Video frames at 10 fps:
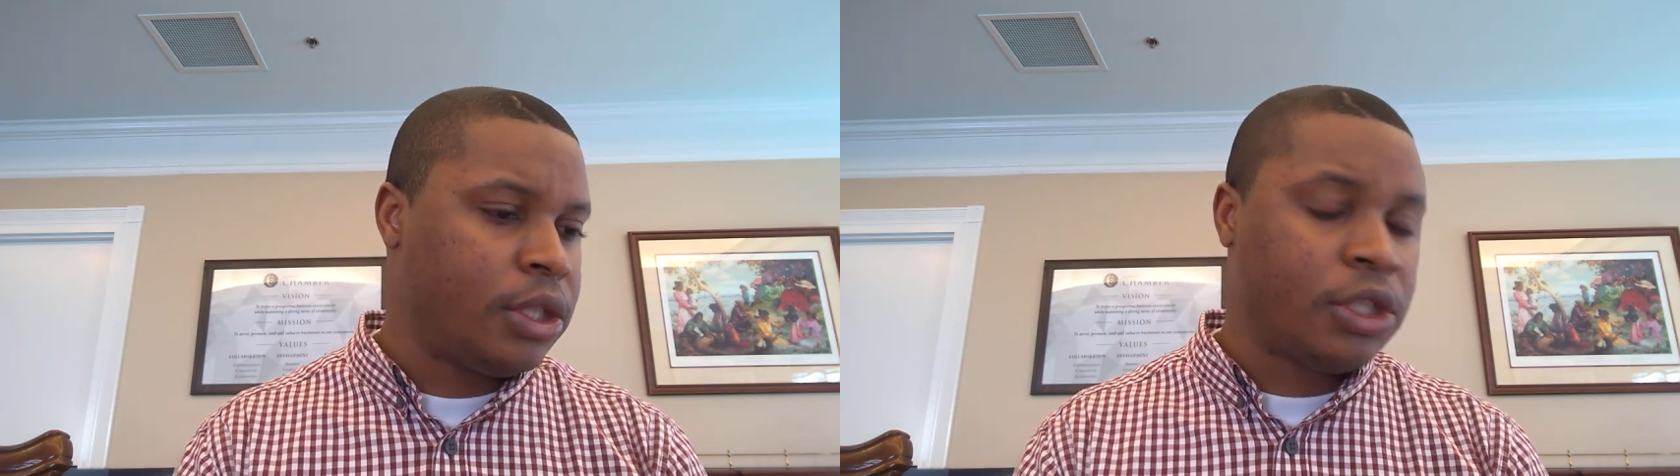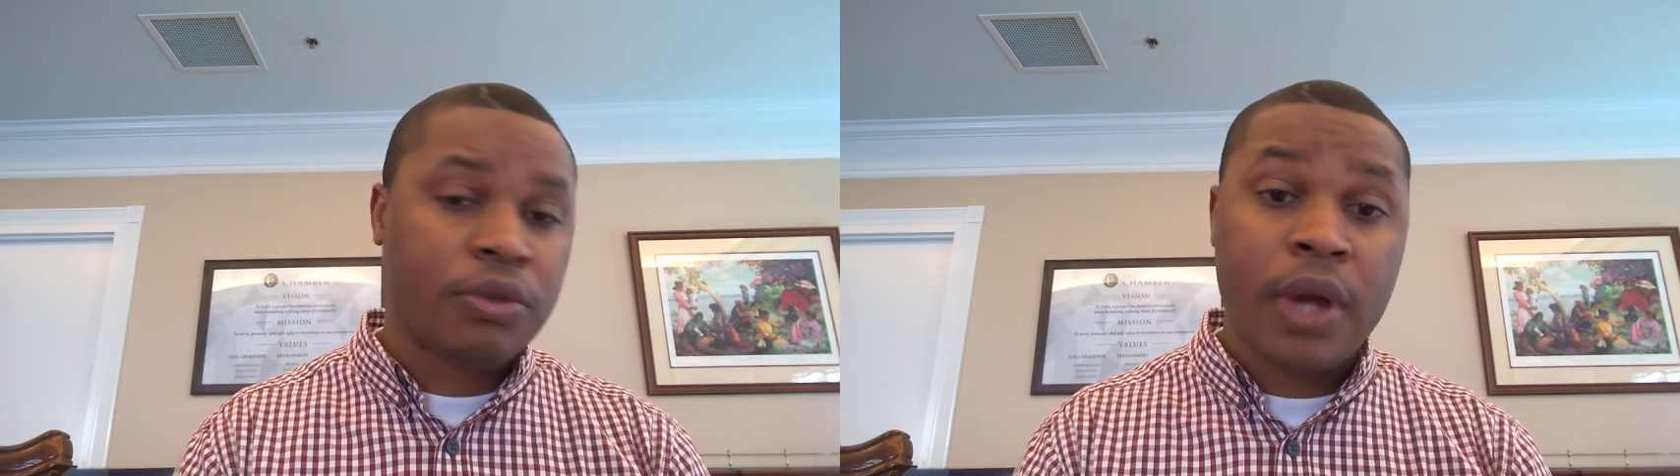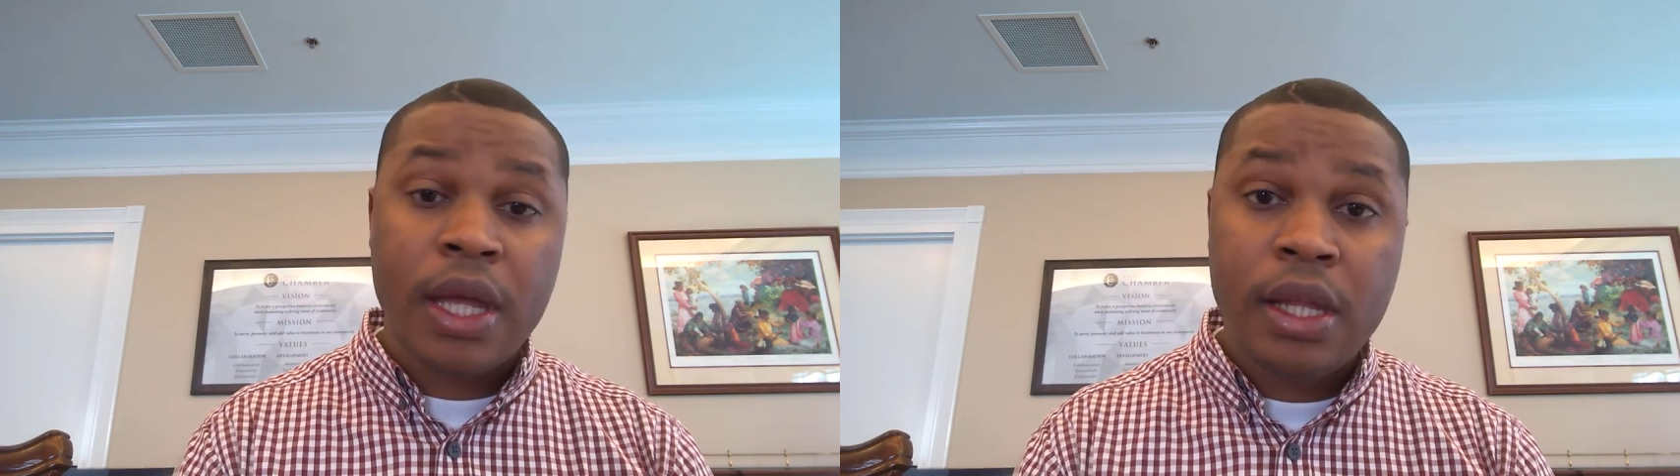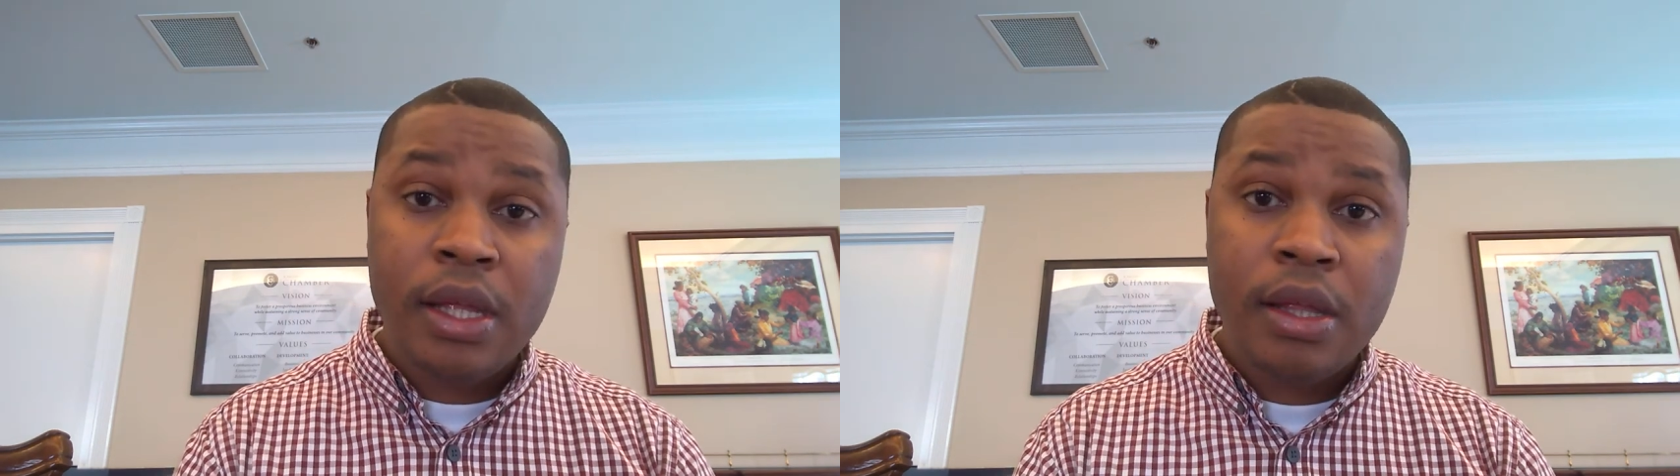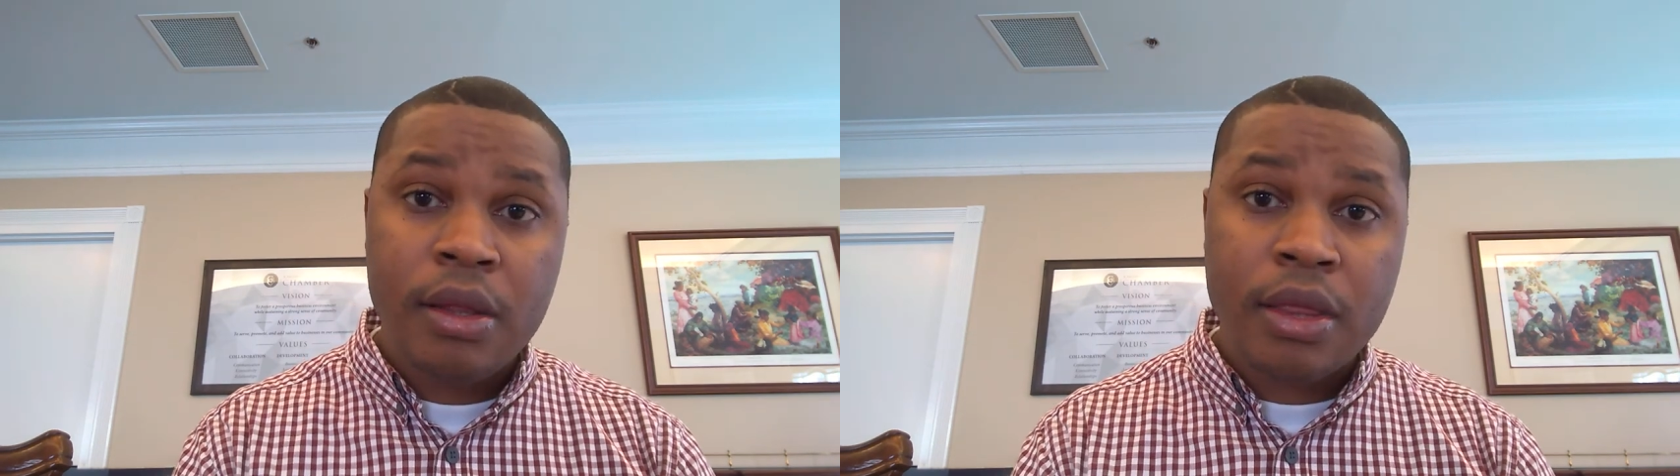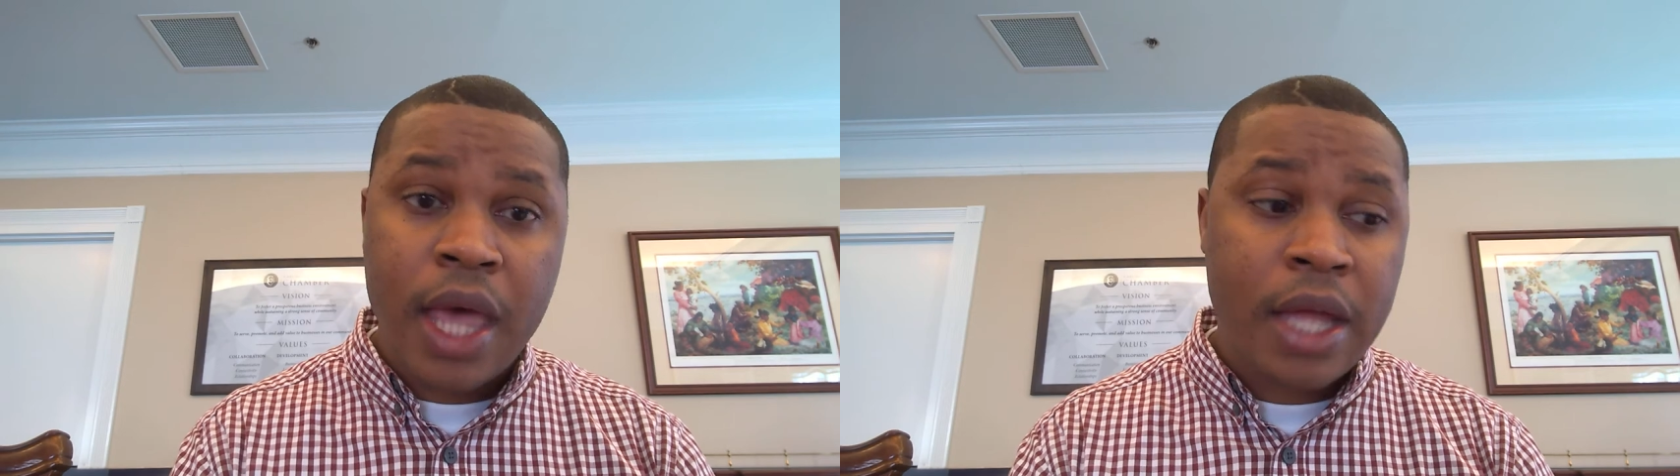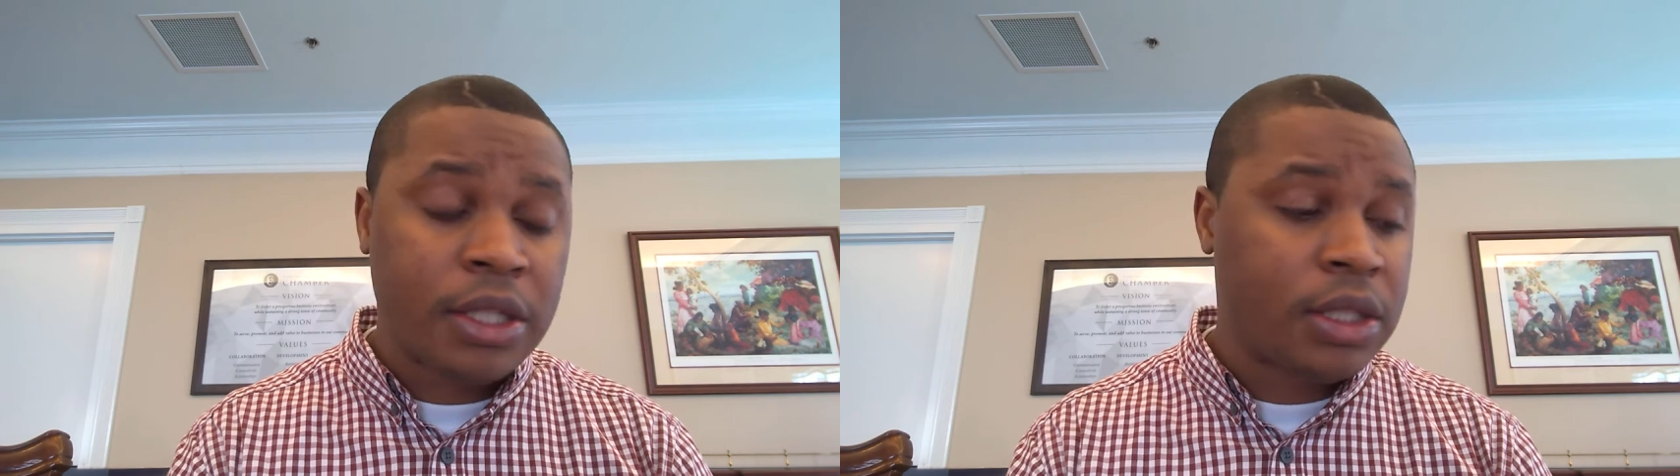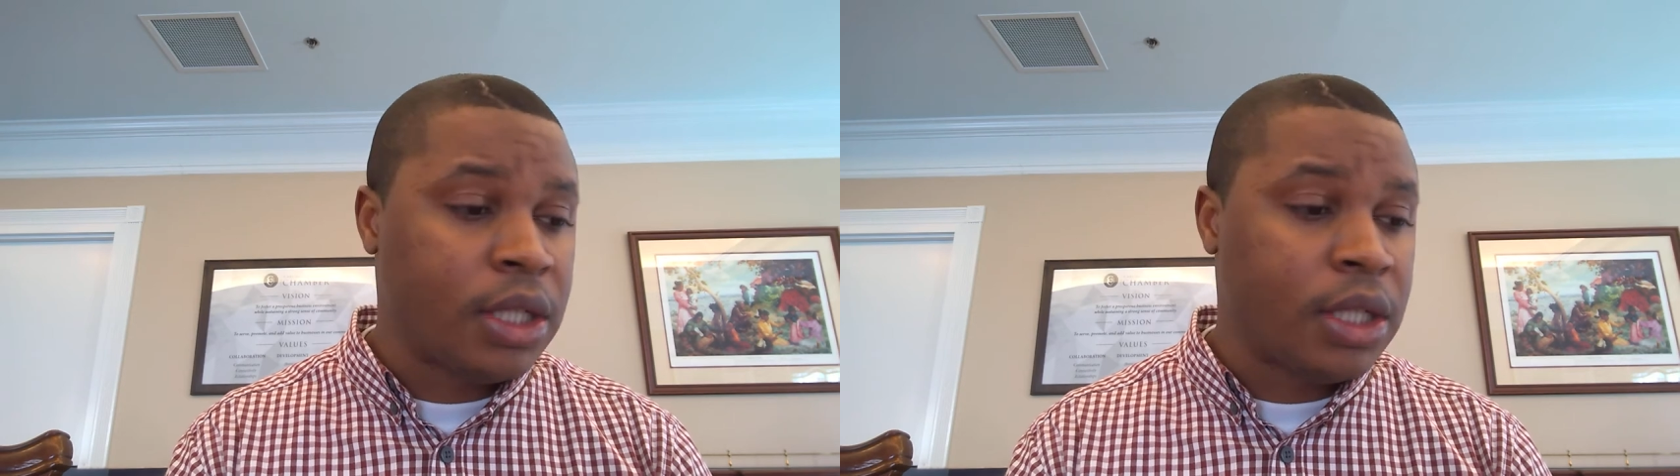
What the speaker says: training that's